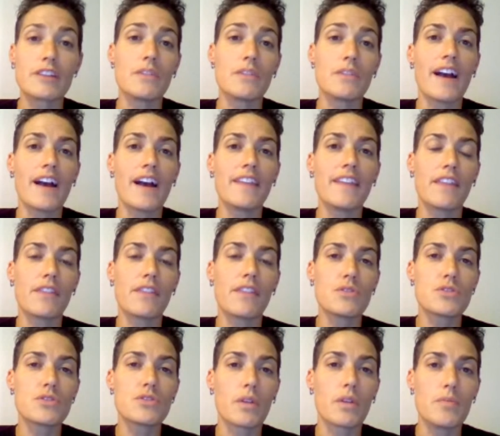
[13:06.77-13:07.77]
because we find that
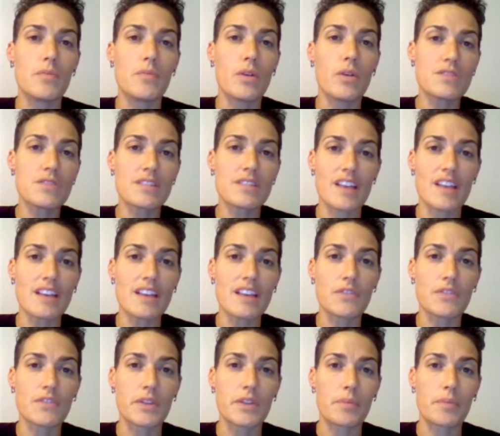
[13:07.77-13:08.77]
those who are the most
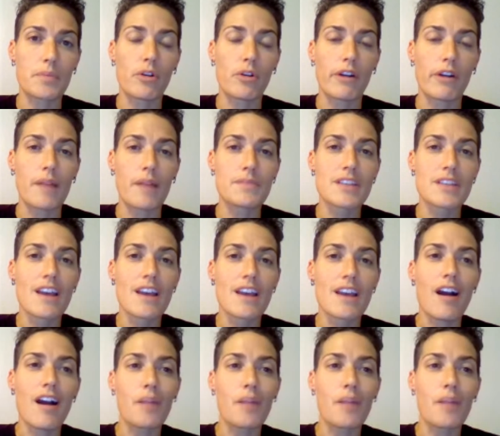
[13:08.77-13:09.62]
successful with the programs